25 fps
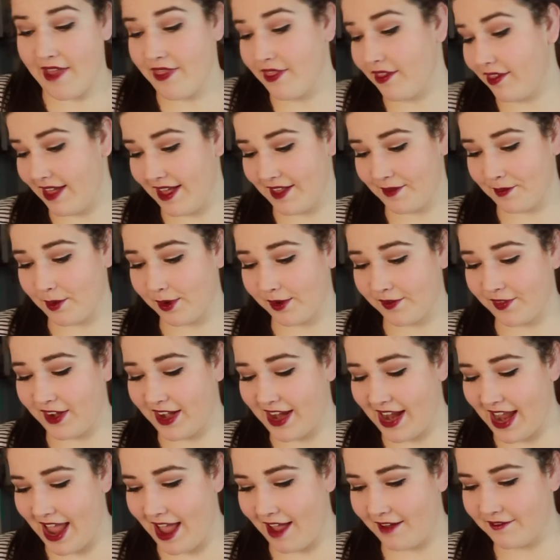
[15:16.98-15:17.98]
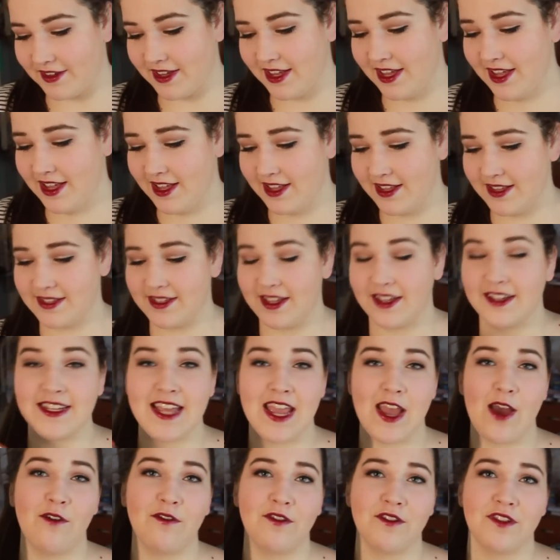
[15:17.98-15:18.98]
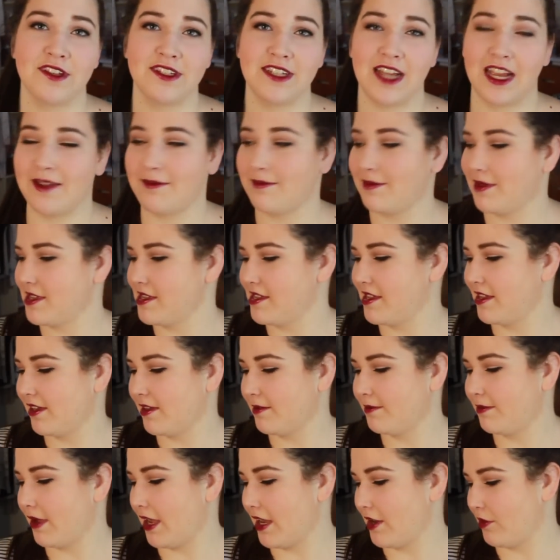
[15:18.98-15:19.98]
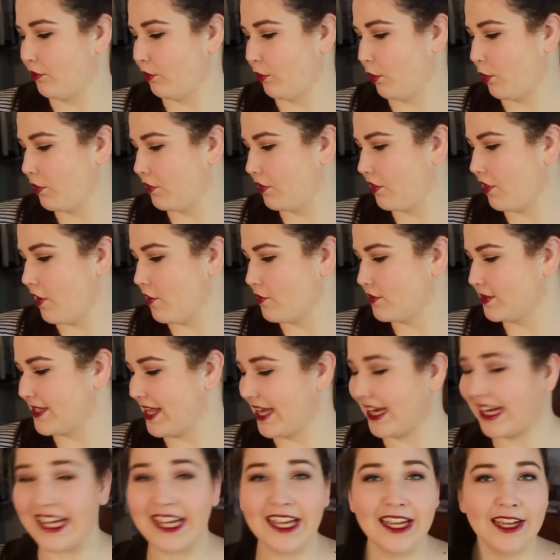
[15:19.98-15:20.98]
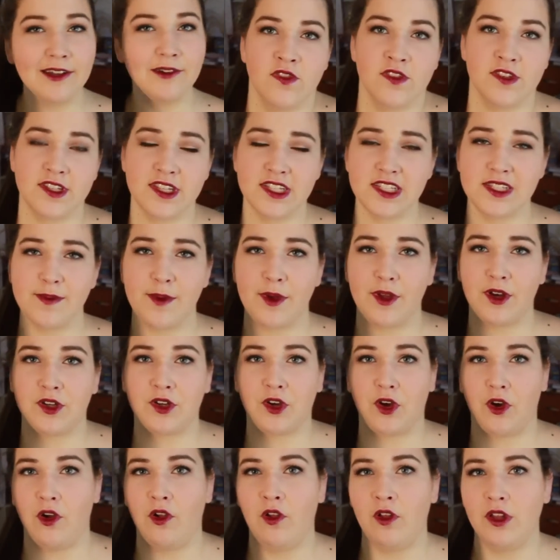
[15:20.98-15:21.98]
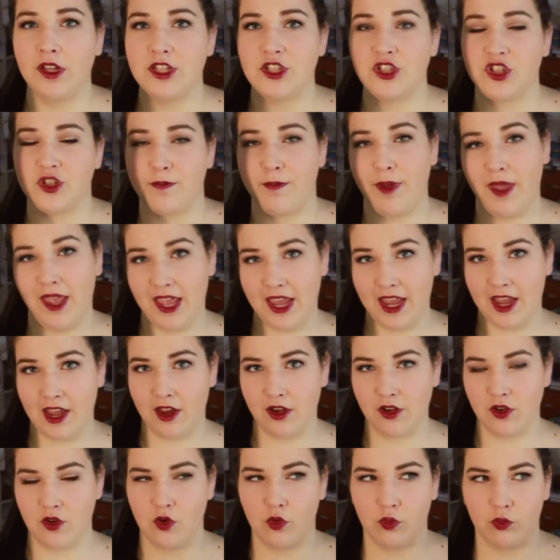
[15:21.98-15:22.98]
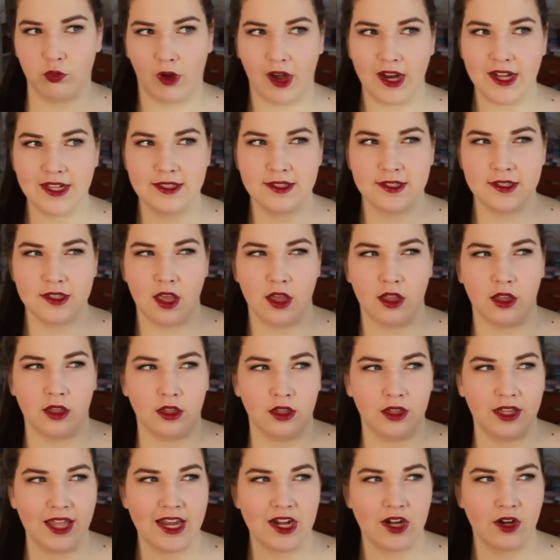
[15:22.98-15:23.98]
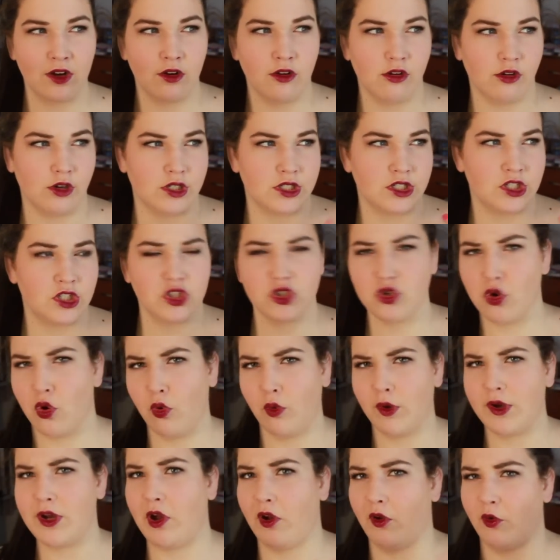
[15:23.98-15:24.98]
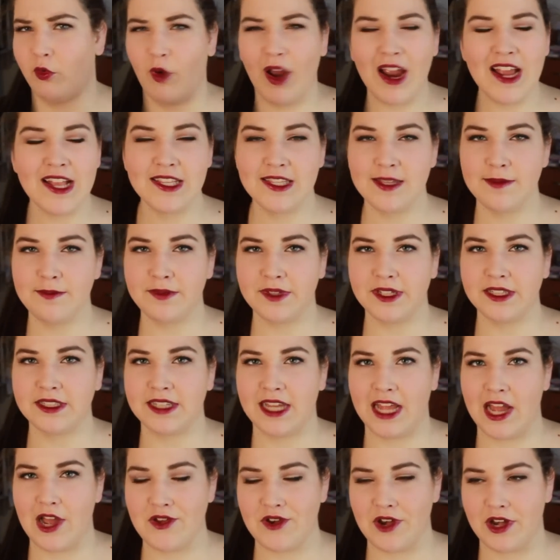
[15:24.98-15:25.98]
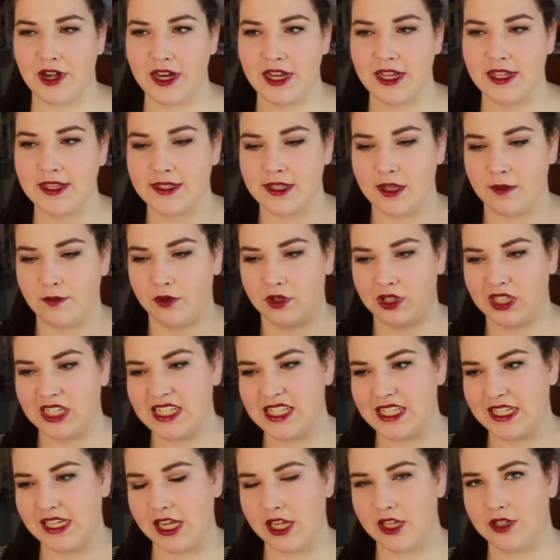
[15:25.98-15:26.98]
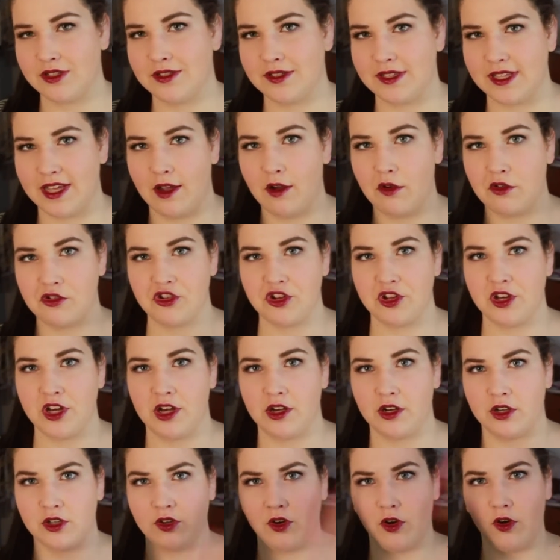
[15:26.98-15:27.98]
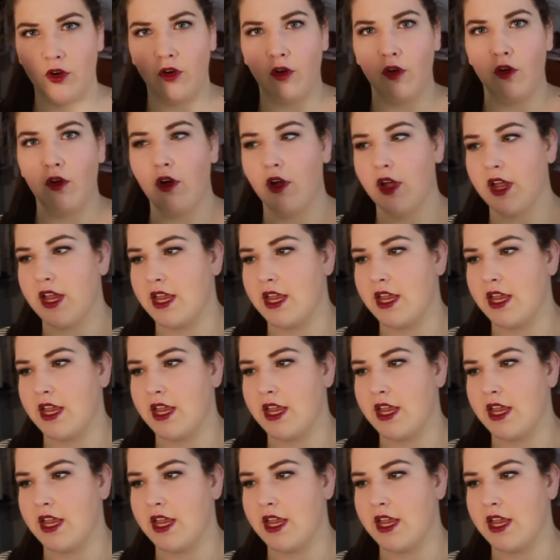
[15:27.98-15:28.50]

And the last book that I have is A Tale for the Time Being by Ruth Ozeki. This is about a girl in Japan who writes a letter or a story or writes something down and ends up releasing it into the ocean and a girl